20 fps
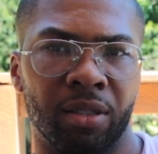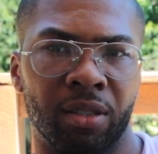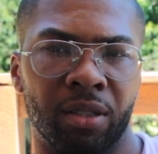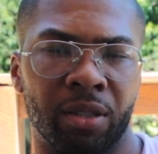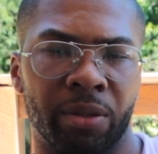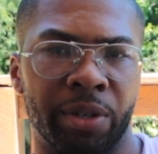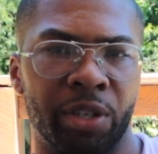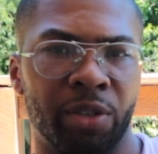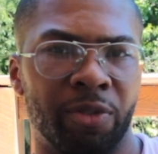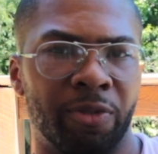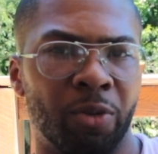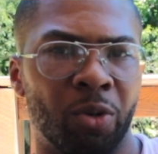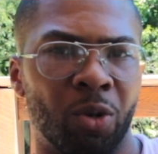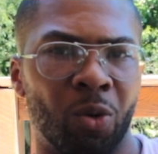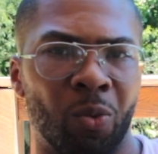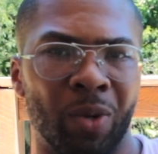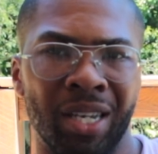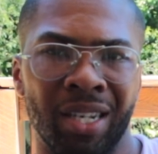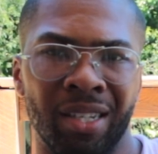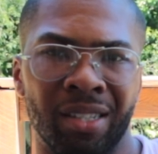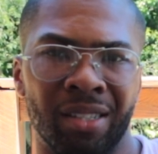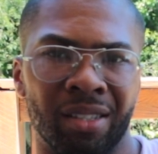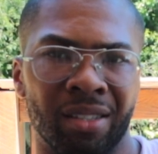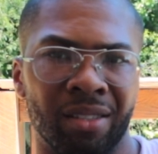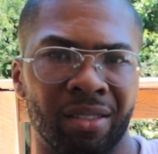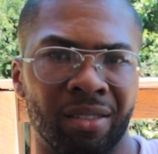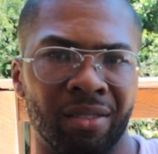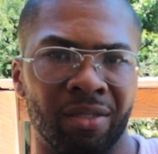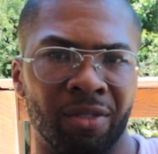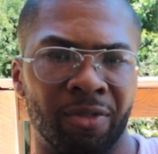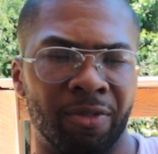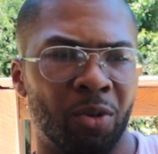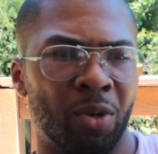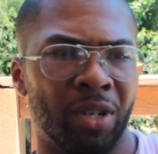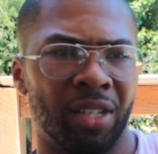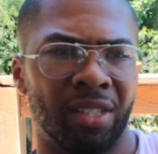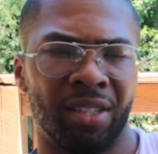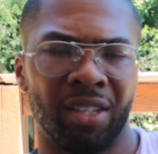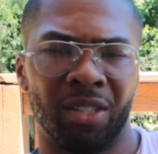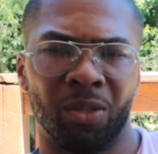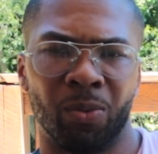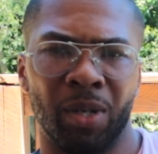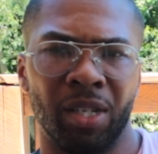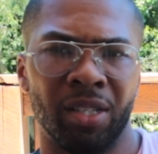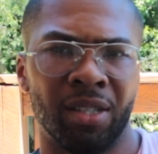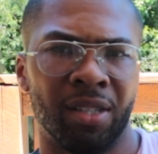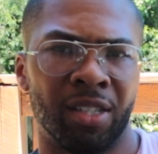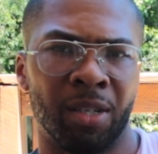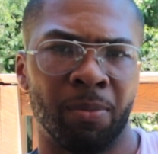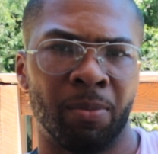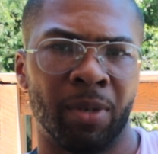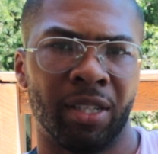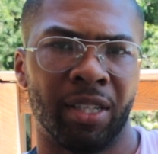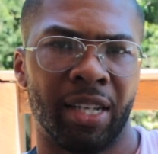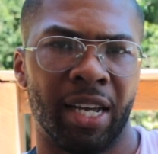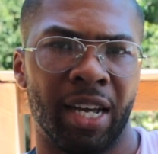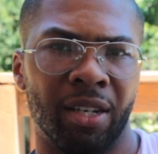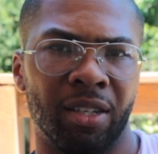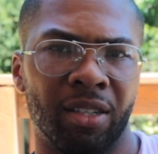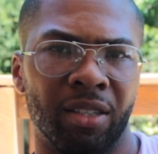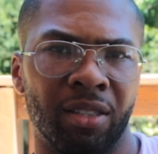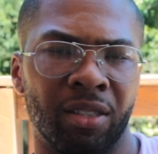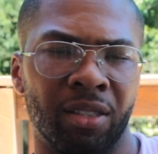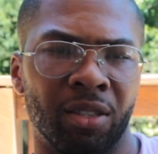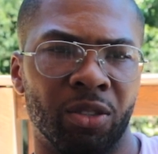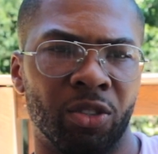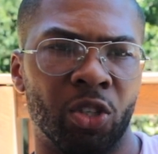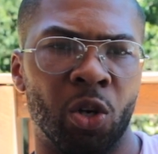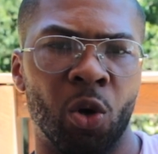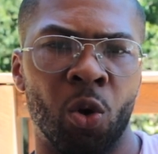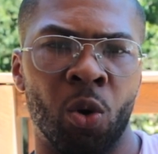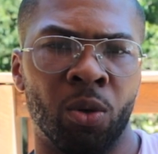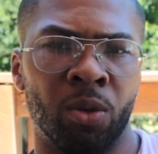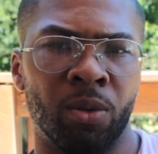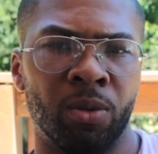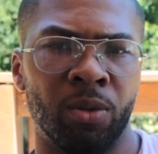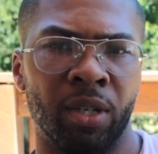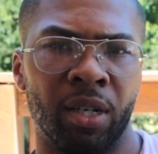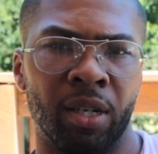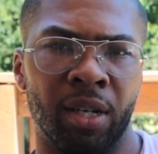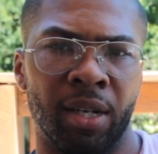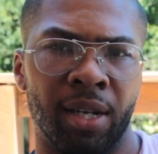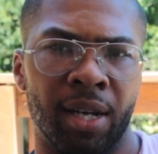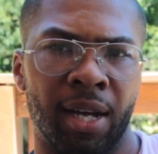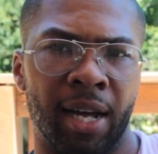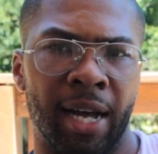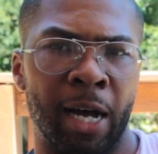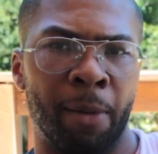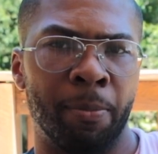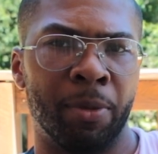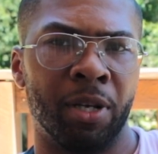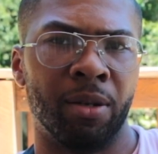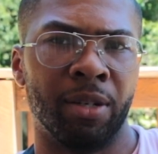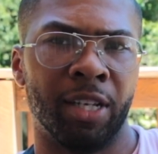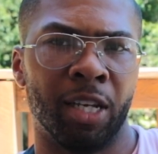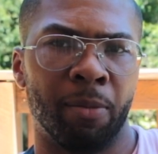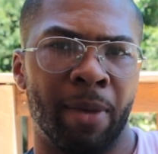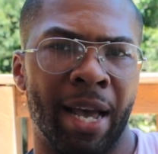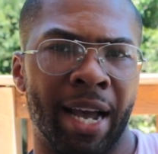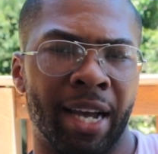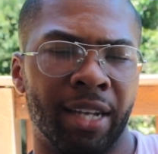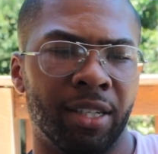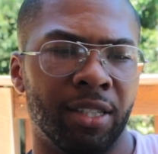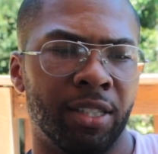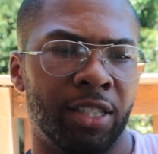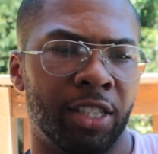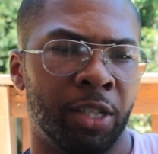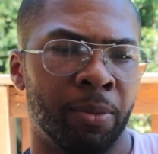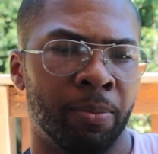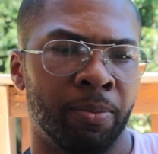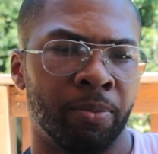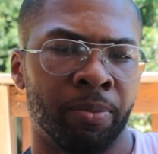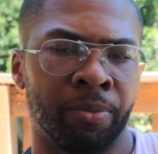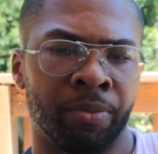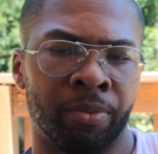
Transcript: 3 to 4 weeks, 4 to 6 weeks or something like that. Total. I'll be able to get back in the gym.